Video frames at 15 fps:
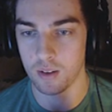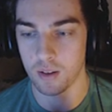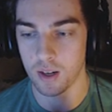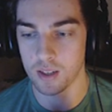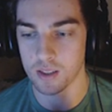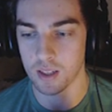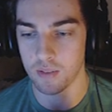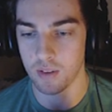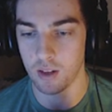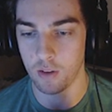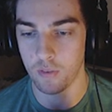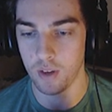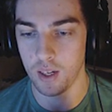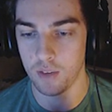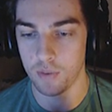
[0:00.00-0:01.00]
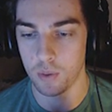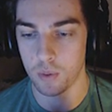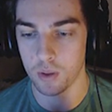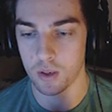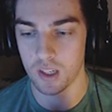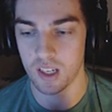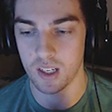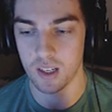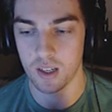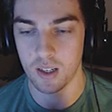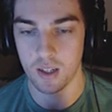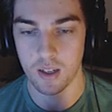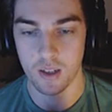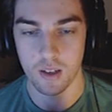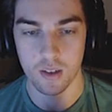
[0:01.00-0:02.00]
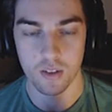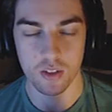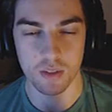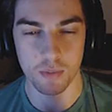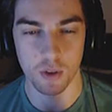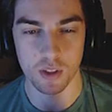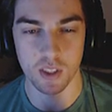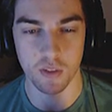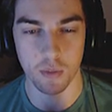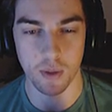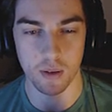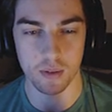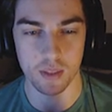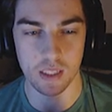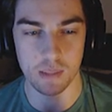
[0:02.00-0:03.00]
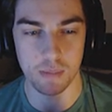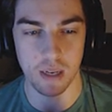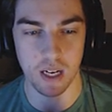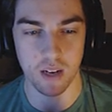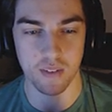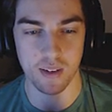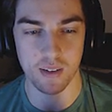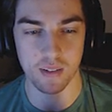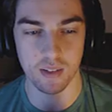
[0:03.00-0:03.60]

You guys can have a little read if you want. Just more stuff about his background